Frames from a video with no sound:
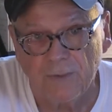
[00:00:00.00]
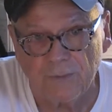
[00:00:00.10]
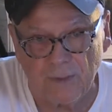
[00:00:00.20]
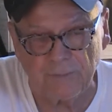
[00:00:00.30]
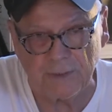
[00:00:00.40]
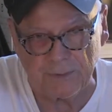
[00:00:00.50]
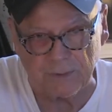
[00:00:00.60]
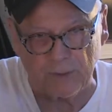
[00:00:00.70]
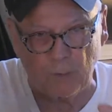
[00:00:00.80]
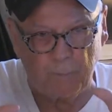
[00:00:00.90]
So I've got
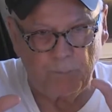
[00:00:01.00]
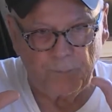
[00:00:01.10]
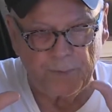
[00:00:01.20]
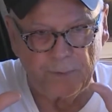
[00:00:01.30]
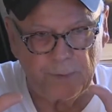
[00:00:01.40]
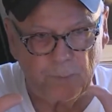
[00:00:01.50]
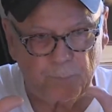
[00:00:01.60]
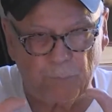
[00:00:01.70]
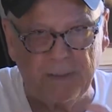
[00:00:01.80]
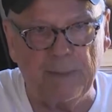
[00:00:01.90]
this little
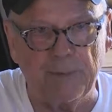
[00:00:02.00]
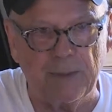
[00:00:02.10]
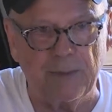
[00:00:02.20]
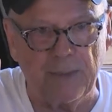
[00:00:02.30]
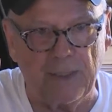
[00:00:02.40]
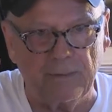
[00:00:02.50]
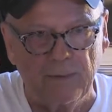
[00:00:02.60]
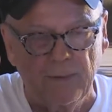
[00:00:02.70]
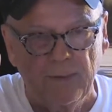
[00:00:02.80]
parameter that,